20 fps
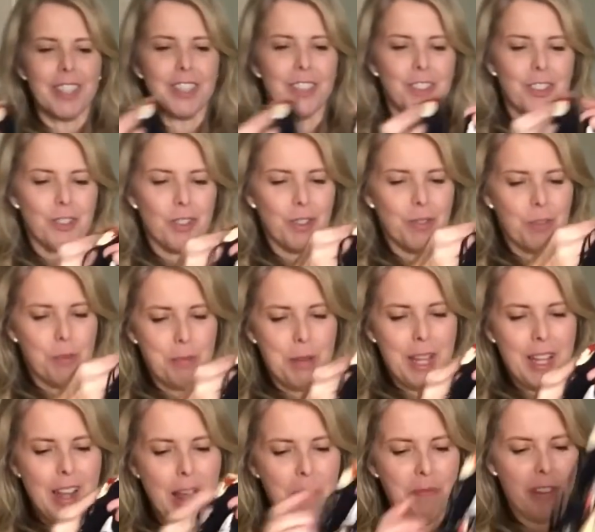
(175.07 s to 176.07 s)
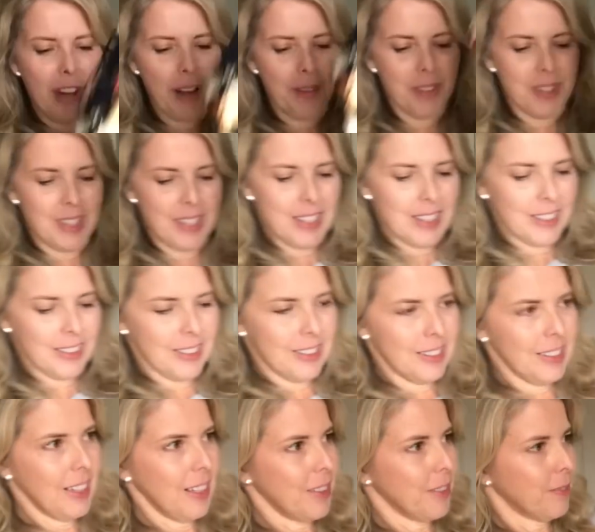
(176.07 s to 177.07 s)
be too short for me. I'm 5'6",
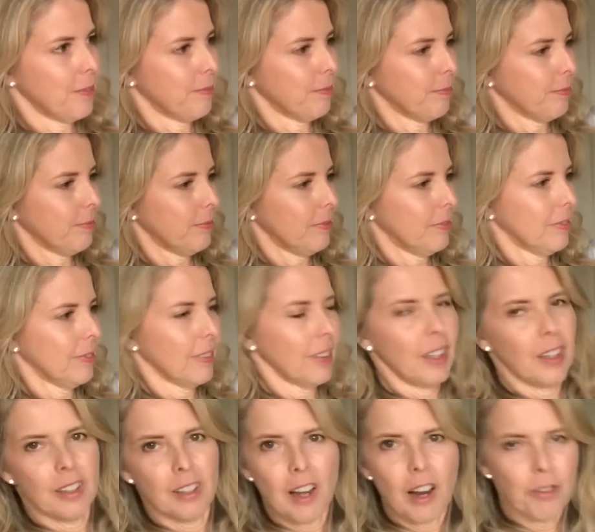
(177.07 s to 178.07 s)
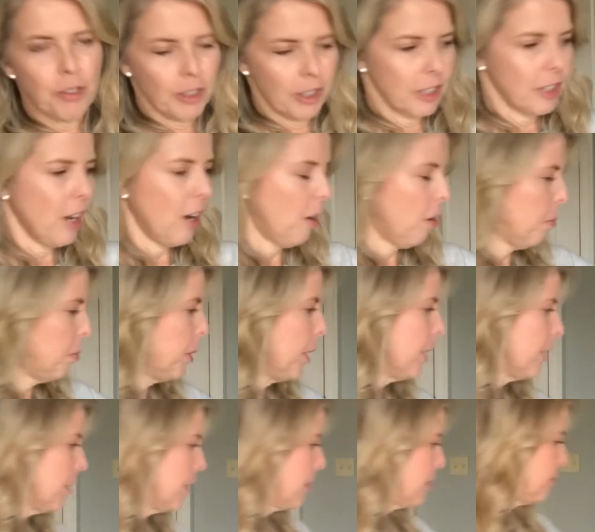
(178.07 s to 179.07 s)
so not really tall,
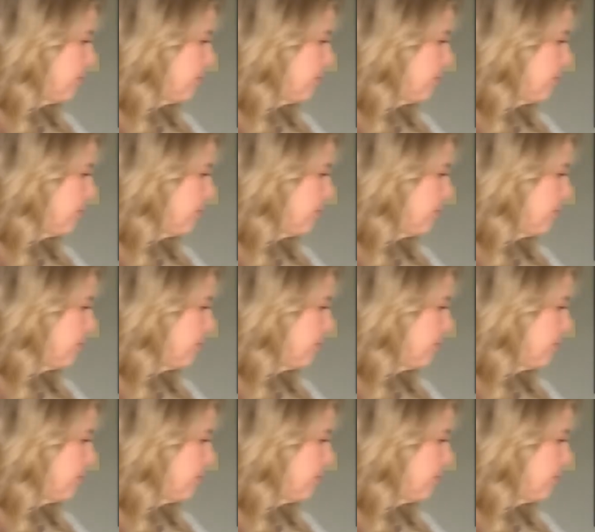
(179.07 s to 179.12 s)
but